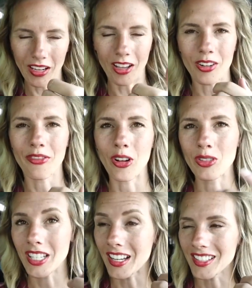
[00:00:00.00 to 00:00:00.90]
being on her
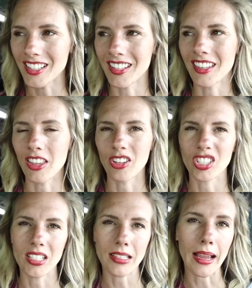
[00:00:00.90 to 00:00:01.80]
phone, texting in the other.
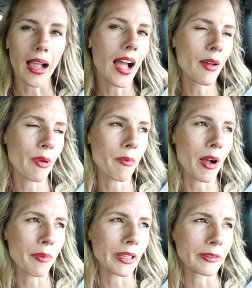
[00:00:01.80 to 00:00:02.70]
And she's like, I'm a
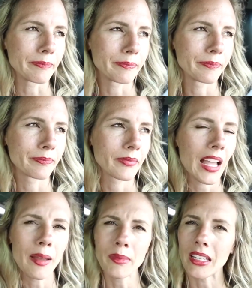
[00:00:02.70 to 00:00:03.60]
mommy.
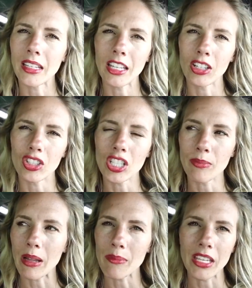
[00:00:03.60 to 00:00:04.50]
I'm getting
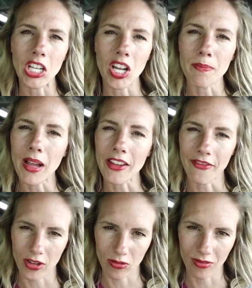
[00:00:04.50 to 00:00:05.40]
energy by being on my
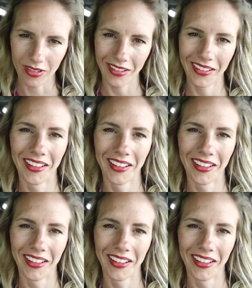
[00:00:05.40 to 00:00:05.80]
phone.